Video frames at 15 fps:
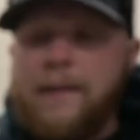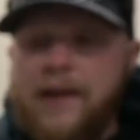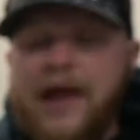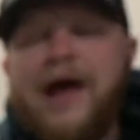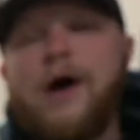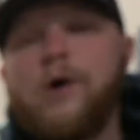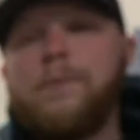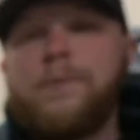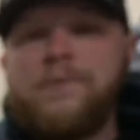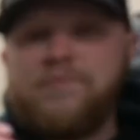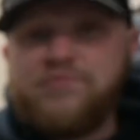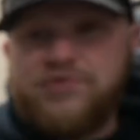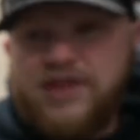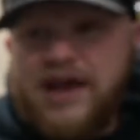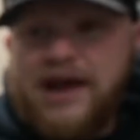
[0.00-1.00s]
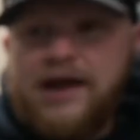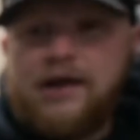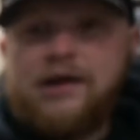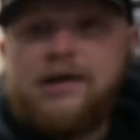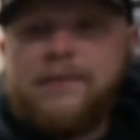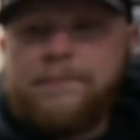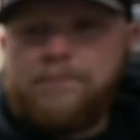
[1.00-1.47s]
help
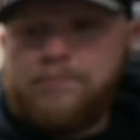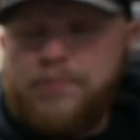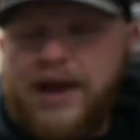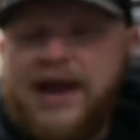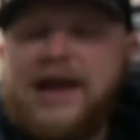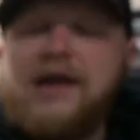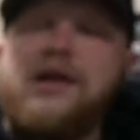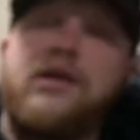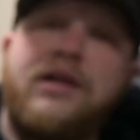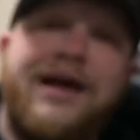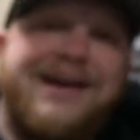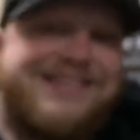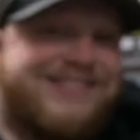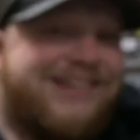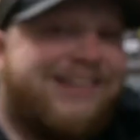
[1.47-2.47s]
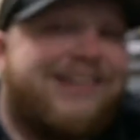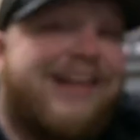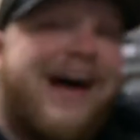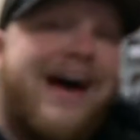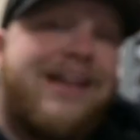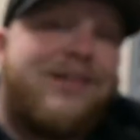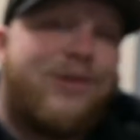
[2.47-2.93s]
that pant last a
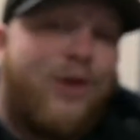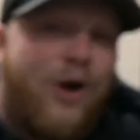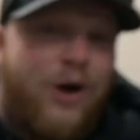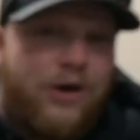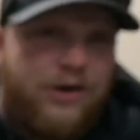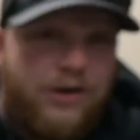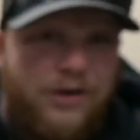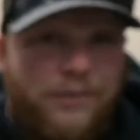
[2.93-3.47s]
lot longer.